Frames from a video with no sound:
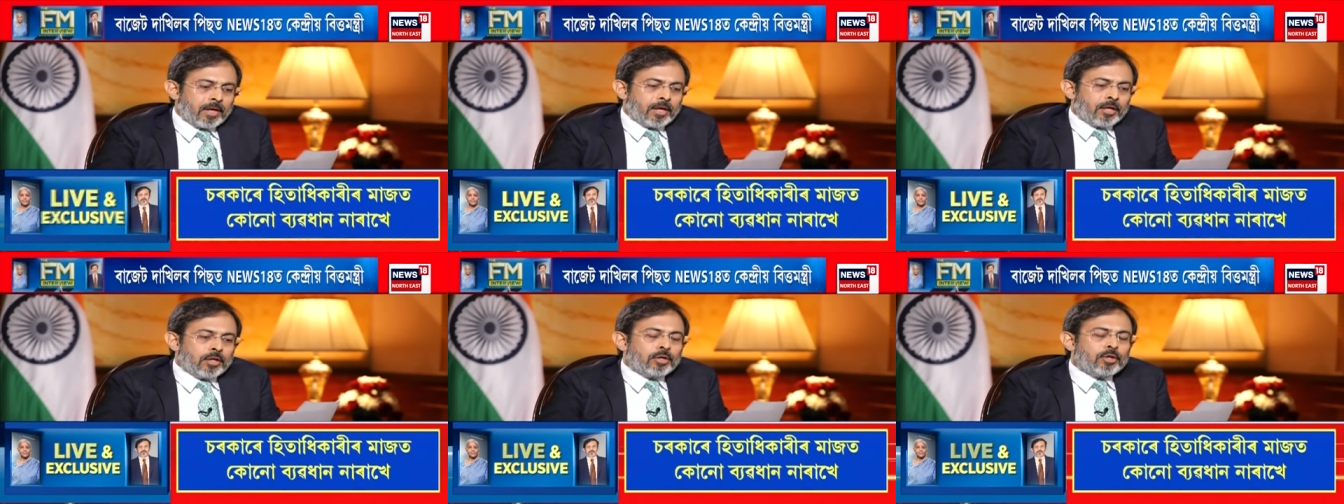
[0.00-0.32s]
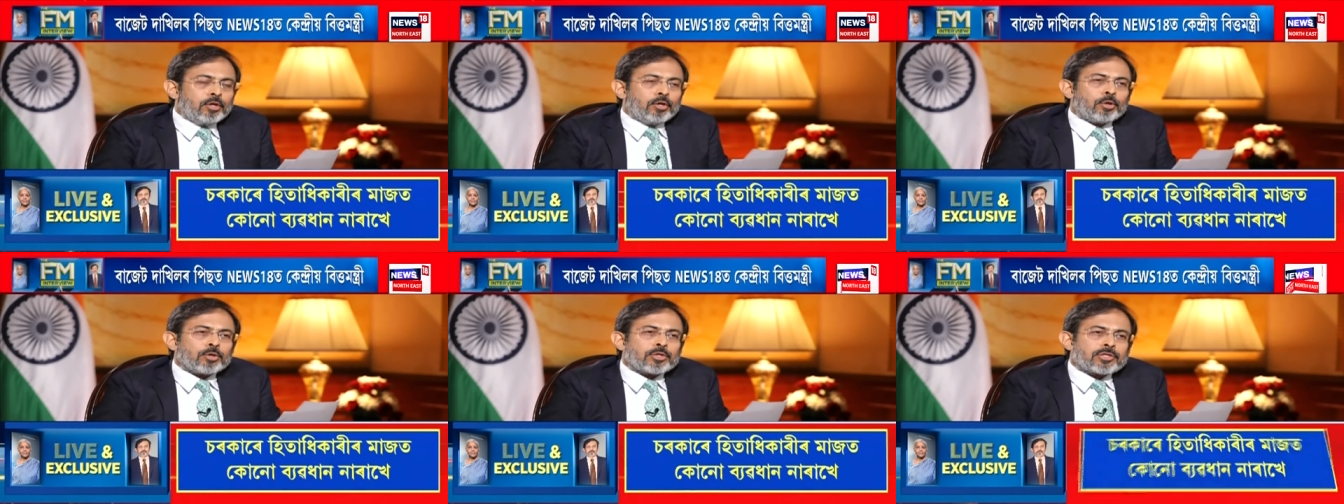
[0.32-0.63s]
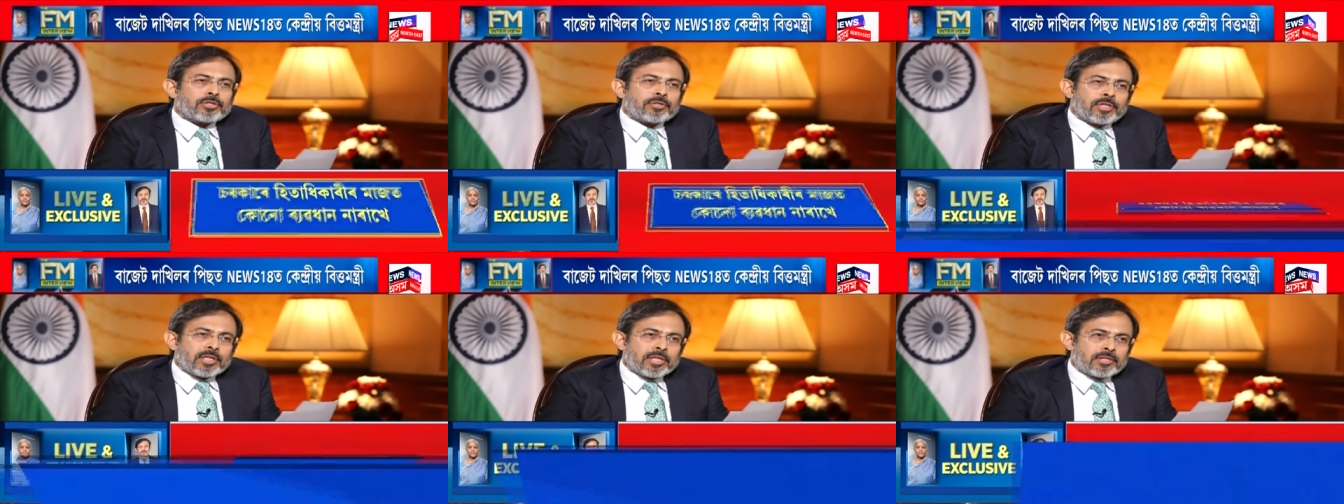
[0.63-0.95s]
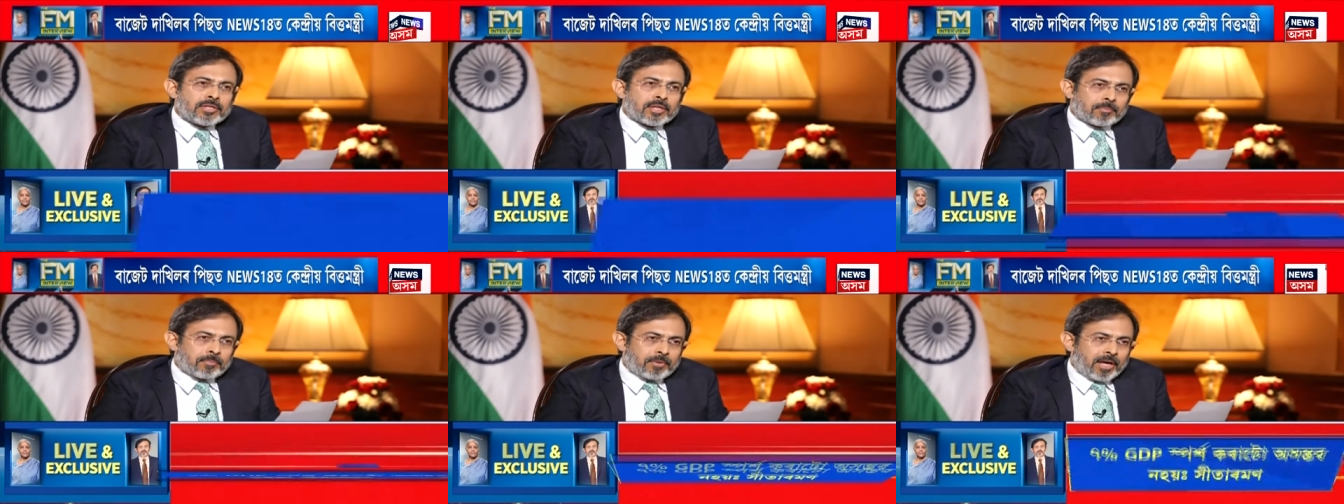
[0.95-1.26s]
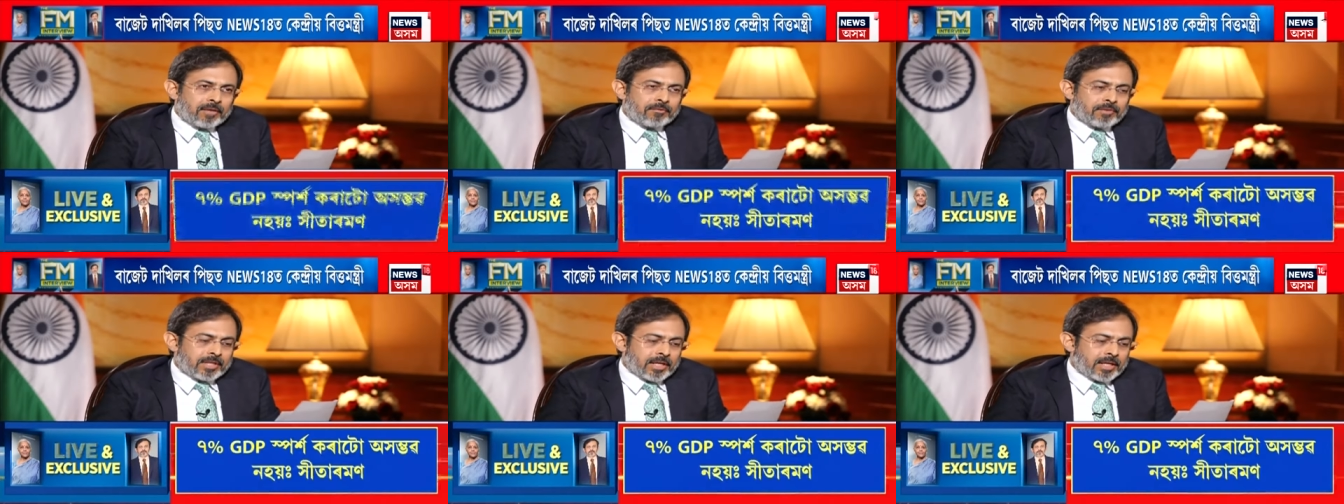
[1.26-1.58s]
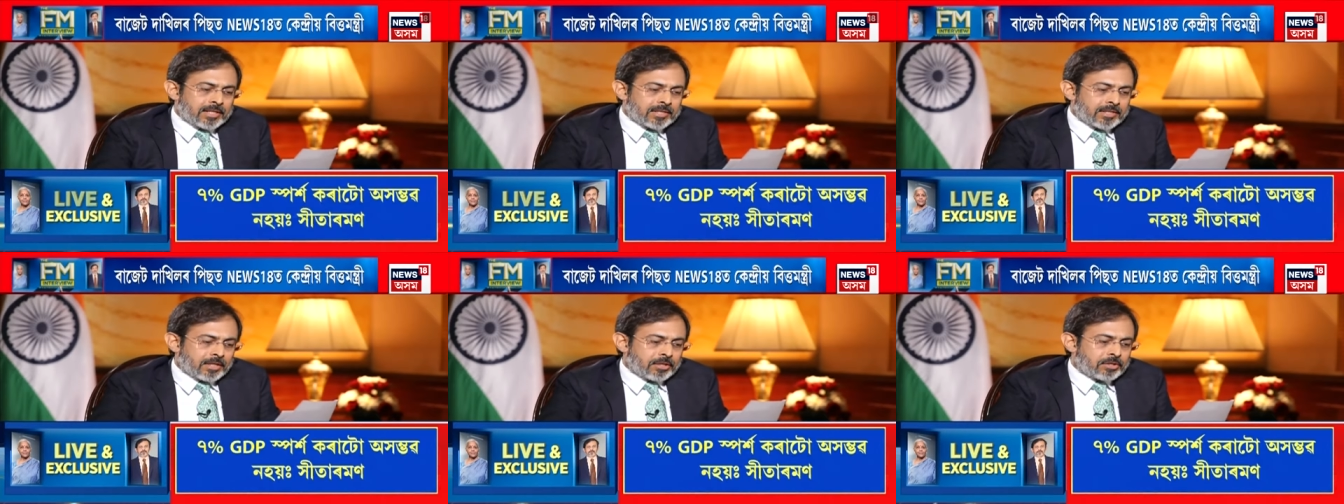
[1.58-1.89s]
no strategic
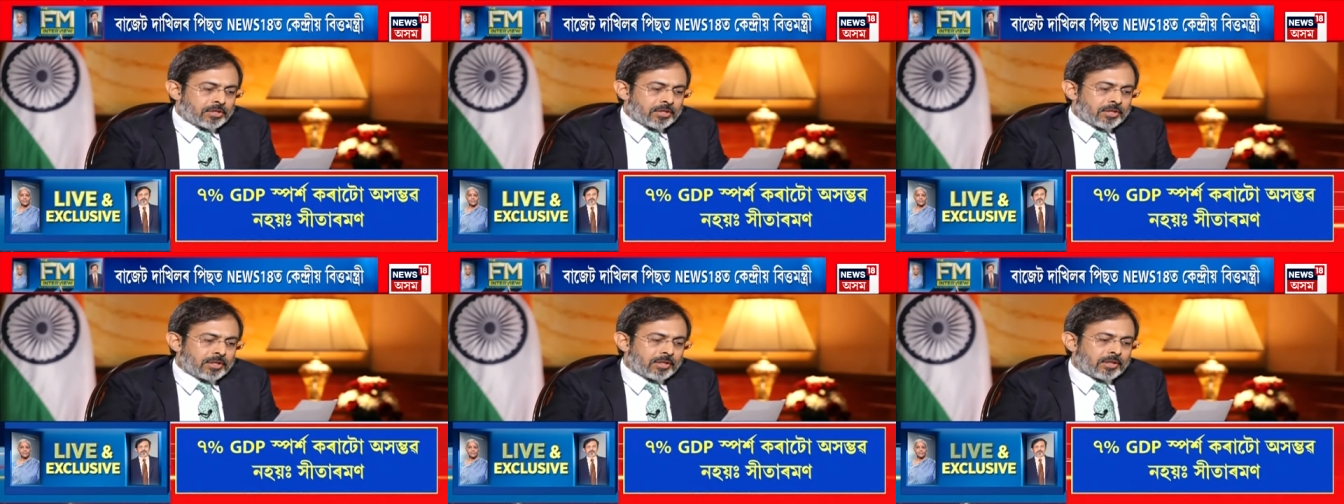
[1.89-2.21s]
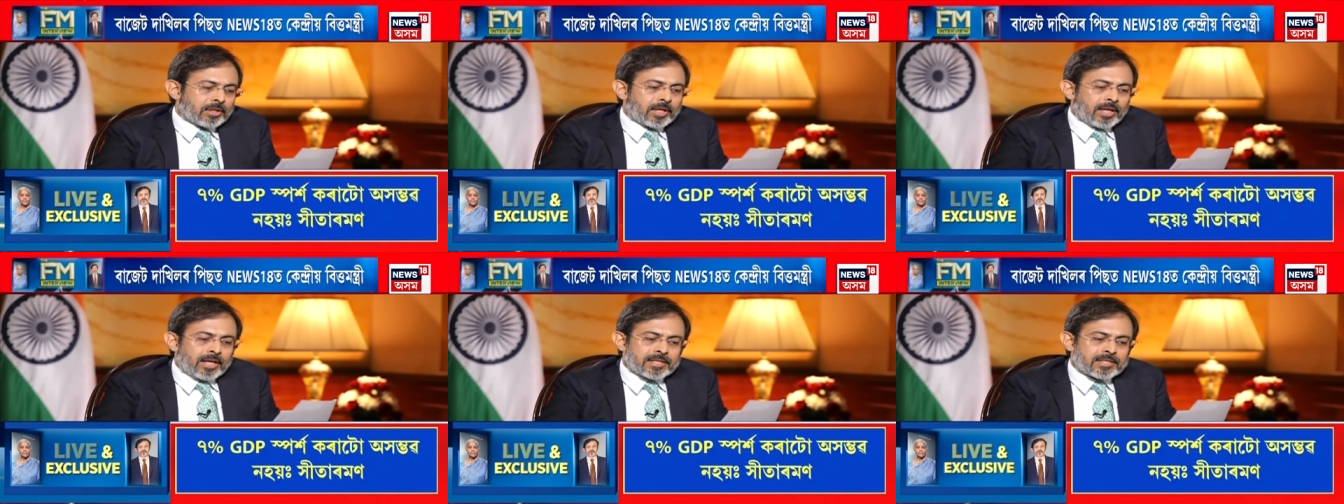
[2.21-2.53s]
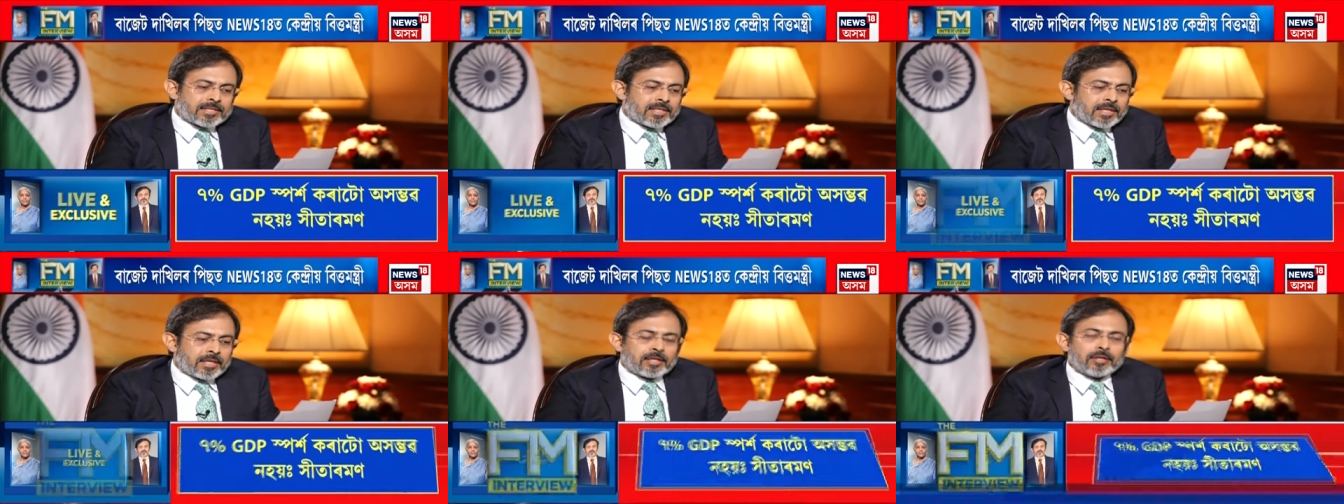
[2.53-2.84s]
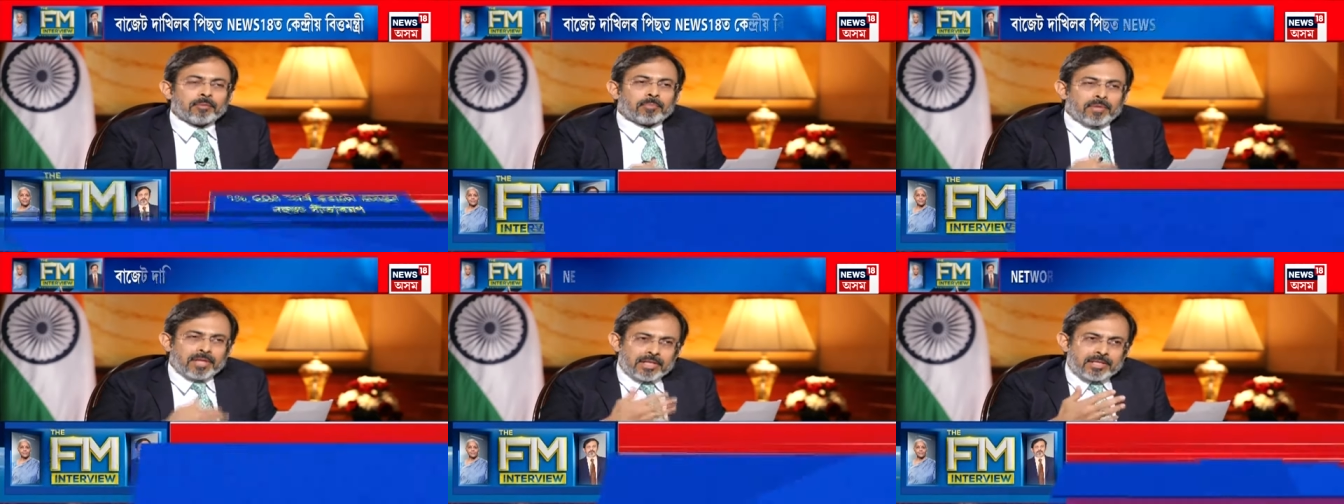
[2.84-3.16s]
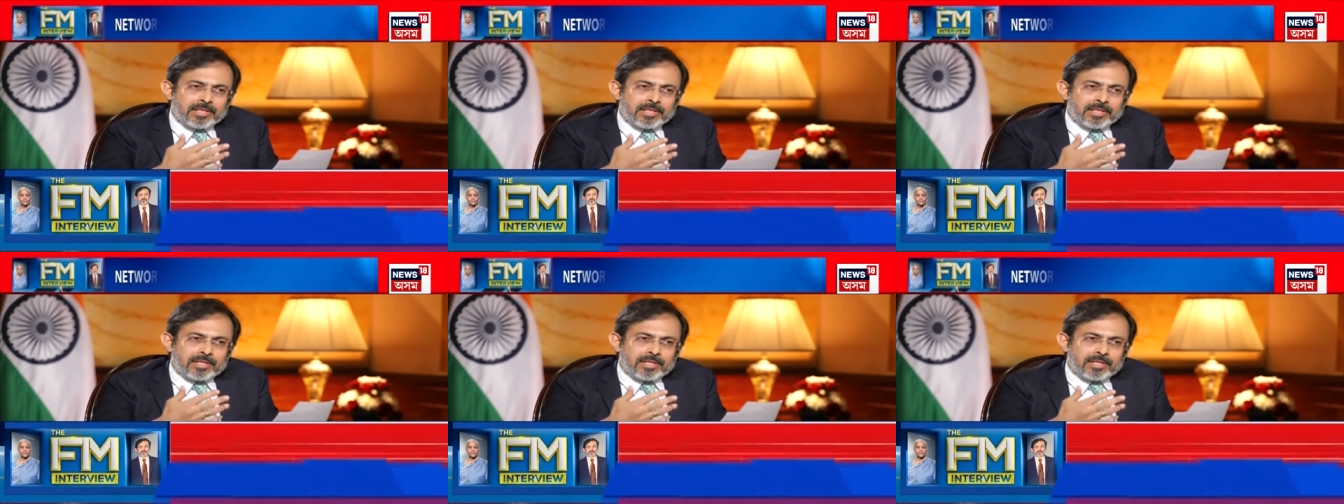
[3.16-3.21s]
privatization has taken place, any